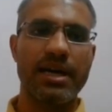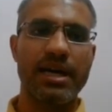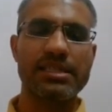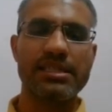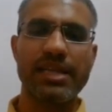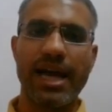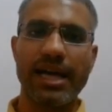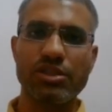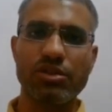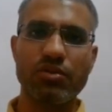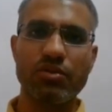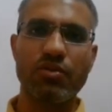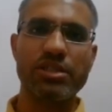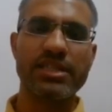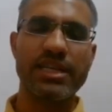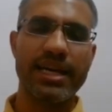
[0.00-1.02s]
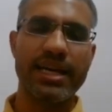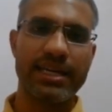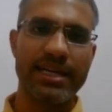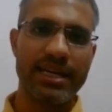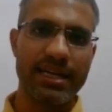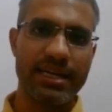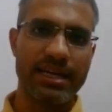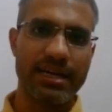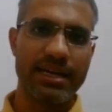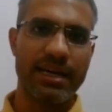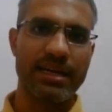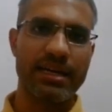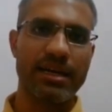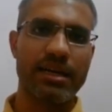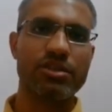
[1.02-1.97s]
A statue was erected in
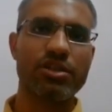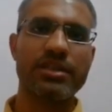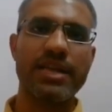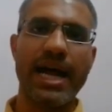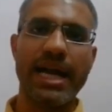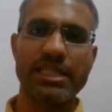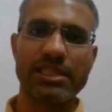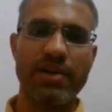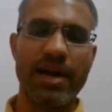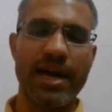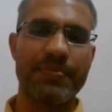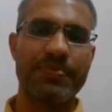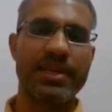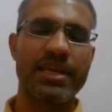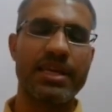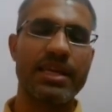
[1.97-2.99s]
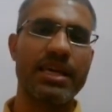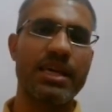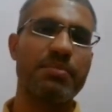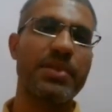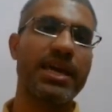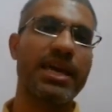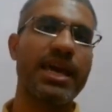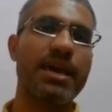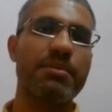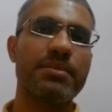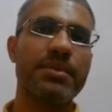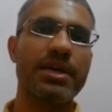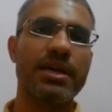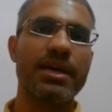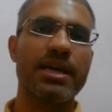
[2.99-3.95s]
Karnataka, so that's why he
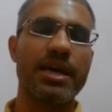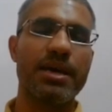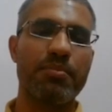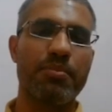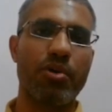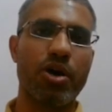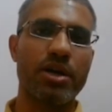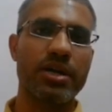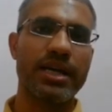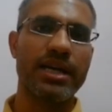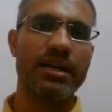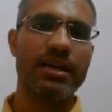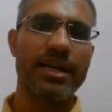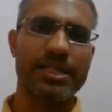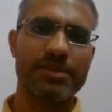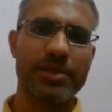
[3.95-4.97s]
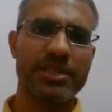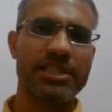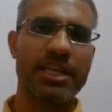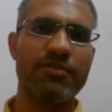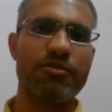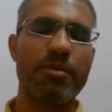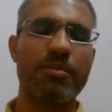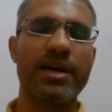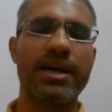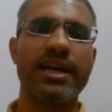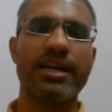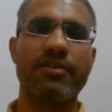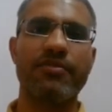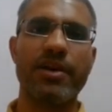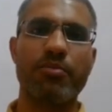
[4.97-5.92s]
became important, especially from
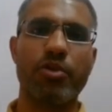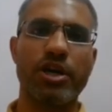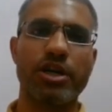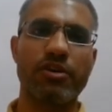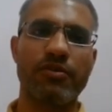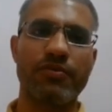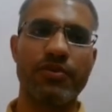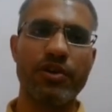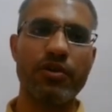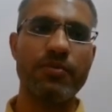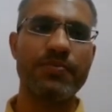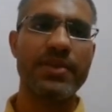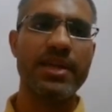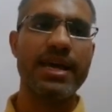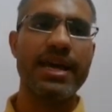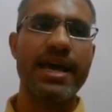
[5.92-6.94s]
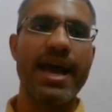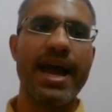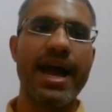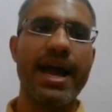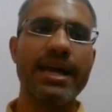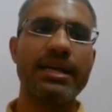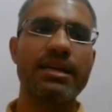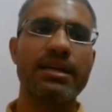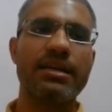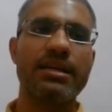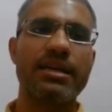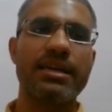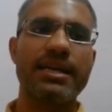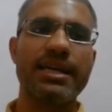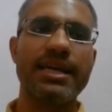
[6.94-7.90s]
current affair point of view, and
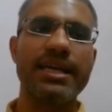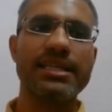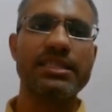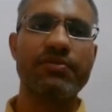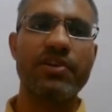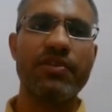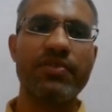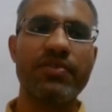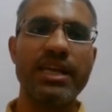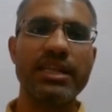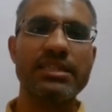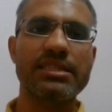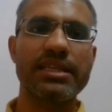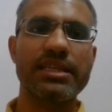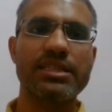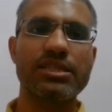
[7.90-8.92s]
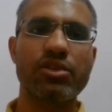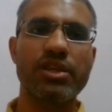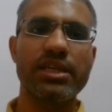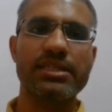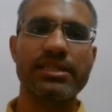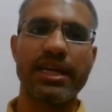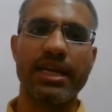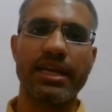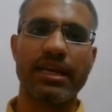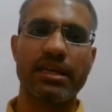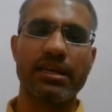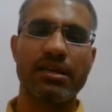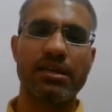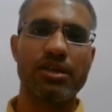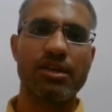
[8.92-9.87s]
he is a 15th century saint.
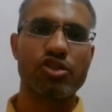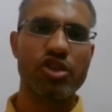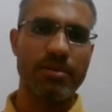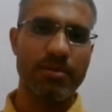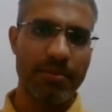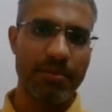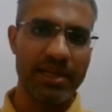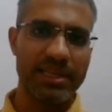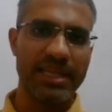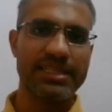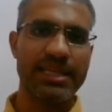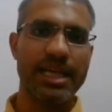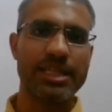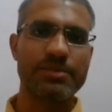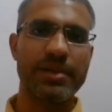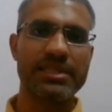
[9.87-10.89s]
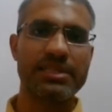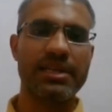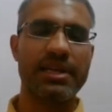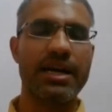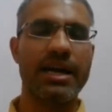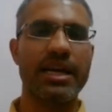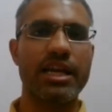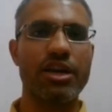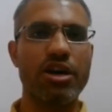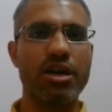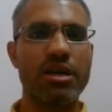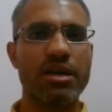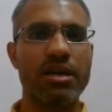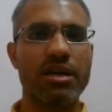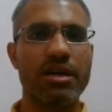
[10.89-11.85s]
So remember these aspects regarding
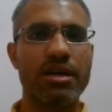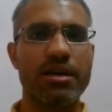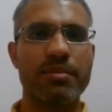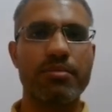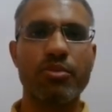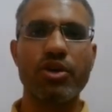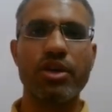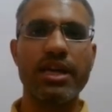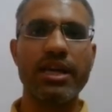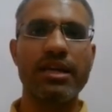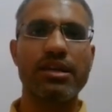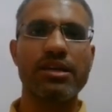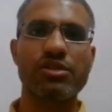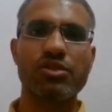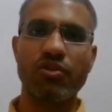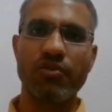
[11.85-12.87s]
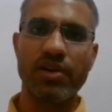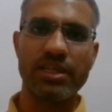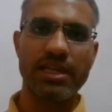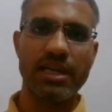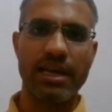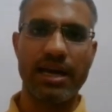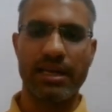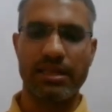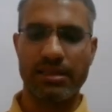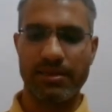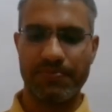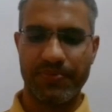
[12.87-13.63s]
your Muni Suvrata.